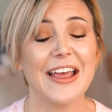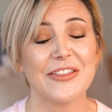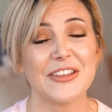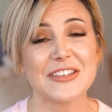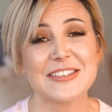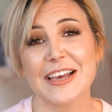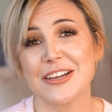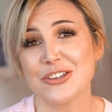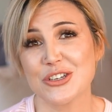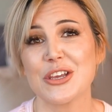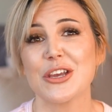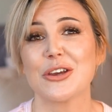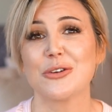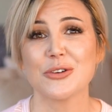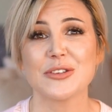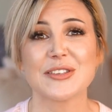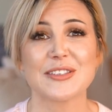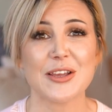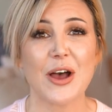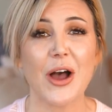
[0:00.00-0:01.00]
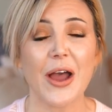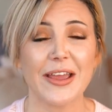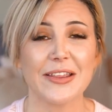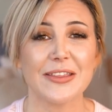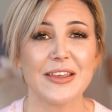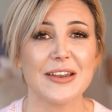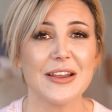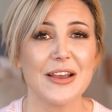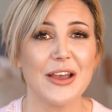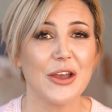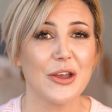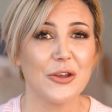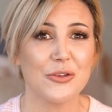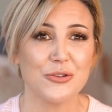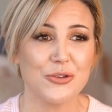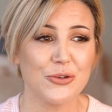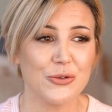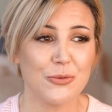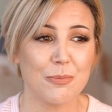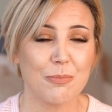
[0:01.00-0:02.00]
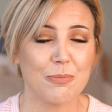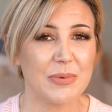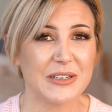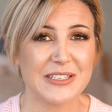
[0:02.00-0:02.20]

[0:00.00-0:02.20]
that's actually a good sign that you